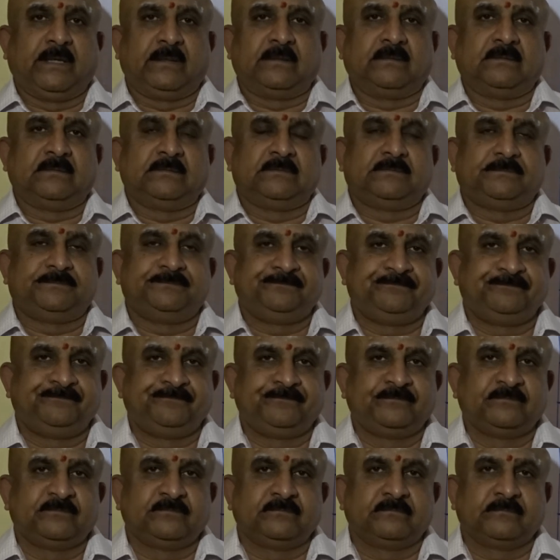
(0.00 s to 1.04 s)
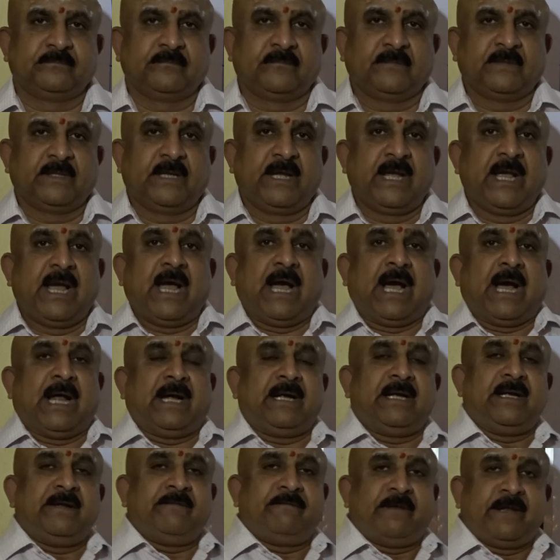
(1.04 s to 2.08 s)
Clear?
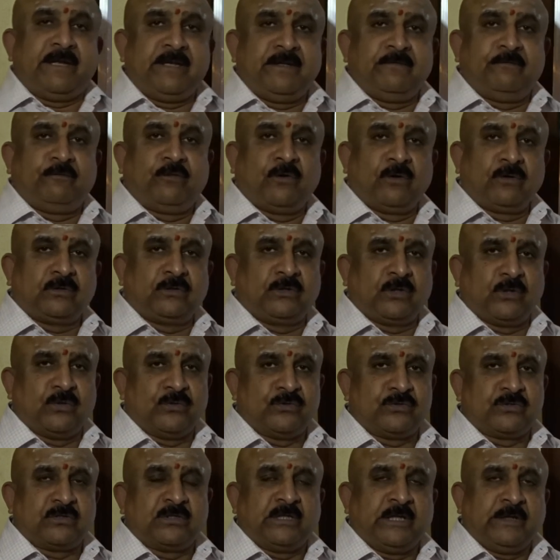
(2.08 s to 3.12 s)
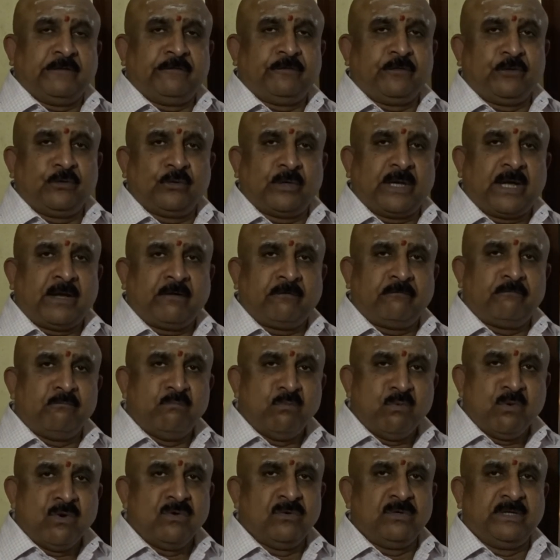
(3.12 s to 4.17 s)
And when fourth house, if you
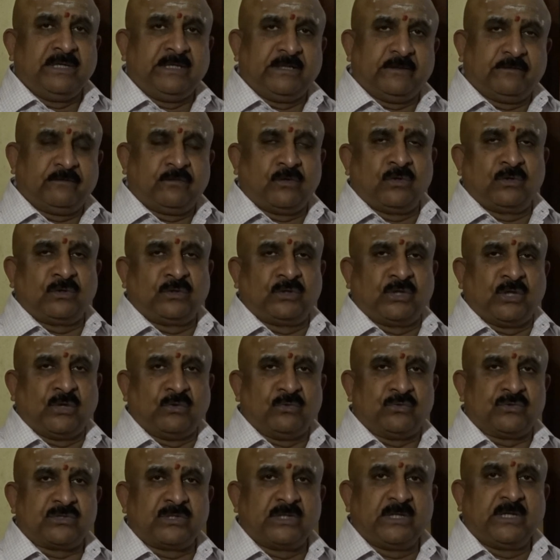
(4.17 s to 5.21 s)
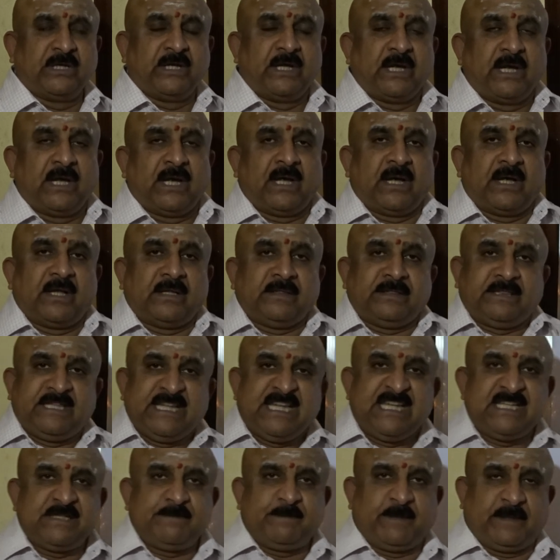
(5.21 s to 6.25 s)
have Moon in the fourth house,
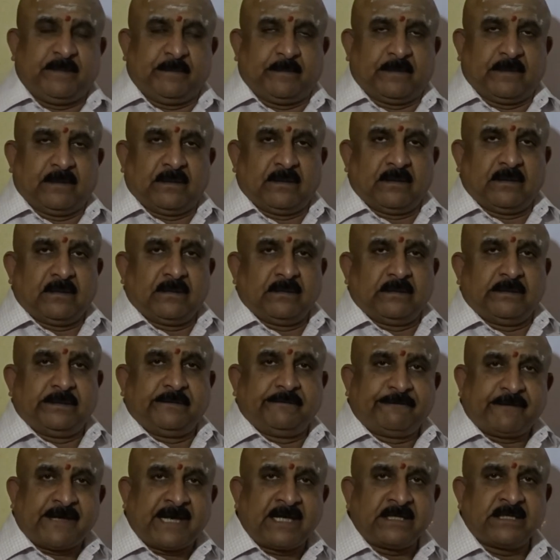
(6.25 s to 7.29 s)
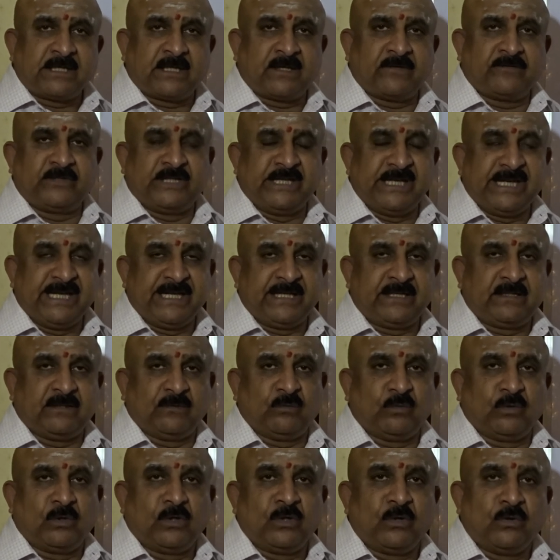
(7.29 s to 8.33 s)
these people, the father of the
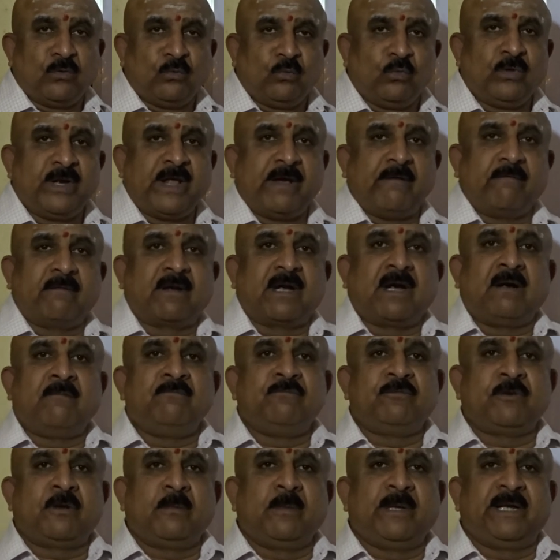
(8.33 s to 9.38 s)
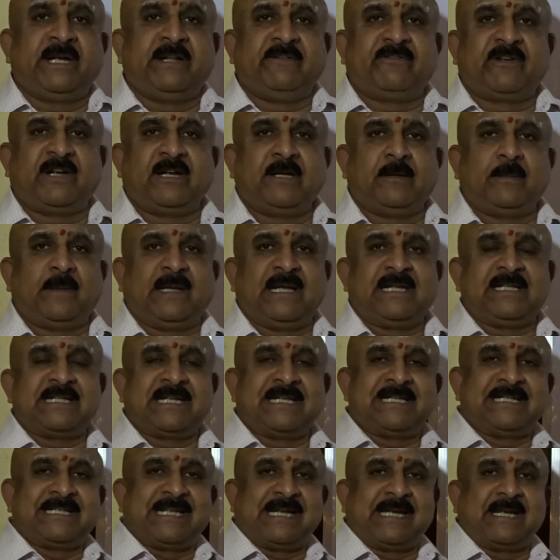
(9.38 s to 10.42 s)
native, would have come from a different
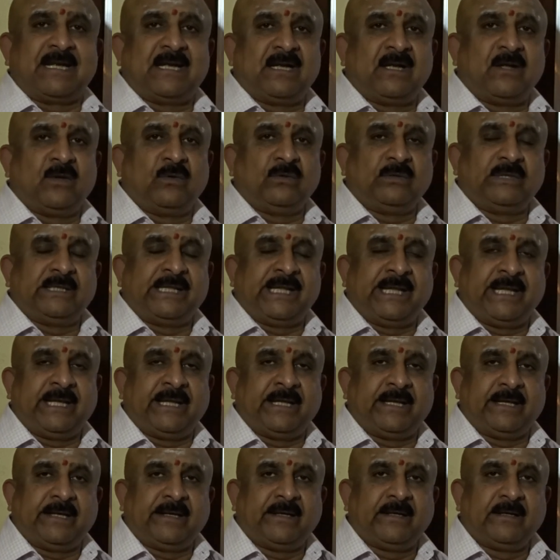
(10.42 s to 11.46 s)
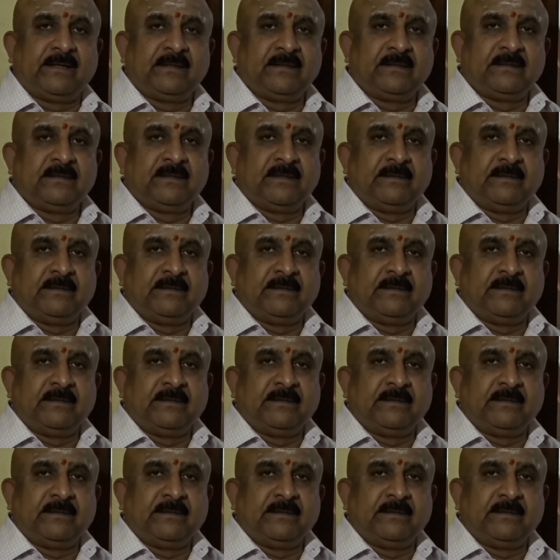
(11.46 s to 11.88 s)
place and settled down there.